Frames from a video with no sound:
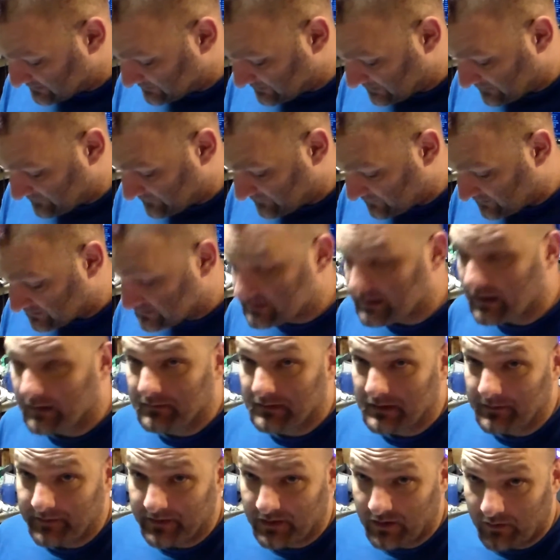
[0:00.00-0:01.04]
but if there isn't, I'm
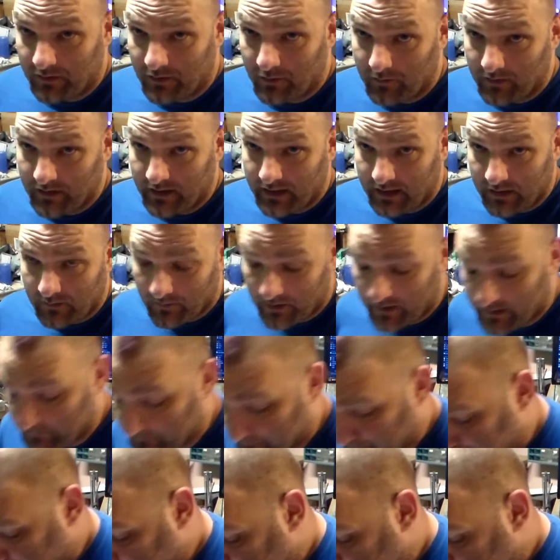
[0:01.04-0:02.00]
going to be doing one anyway.